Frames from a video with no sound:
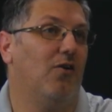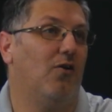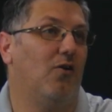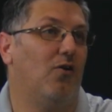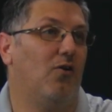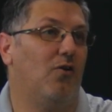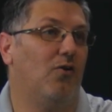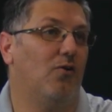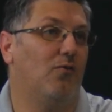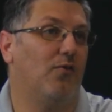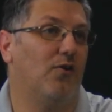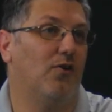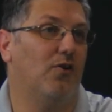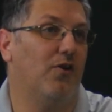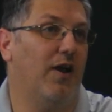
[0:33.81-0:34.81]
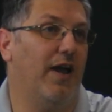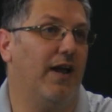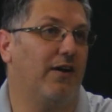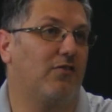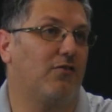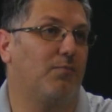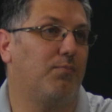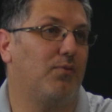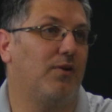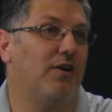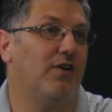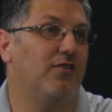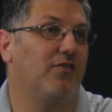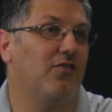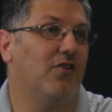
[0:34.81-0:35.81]
all over x
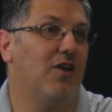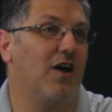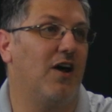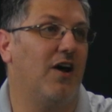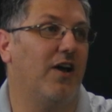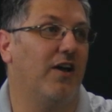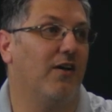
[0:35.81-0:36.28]
plus 9.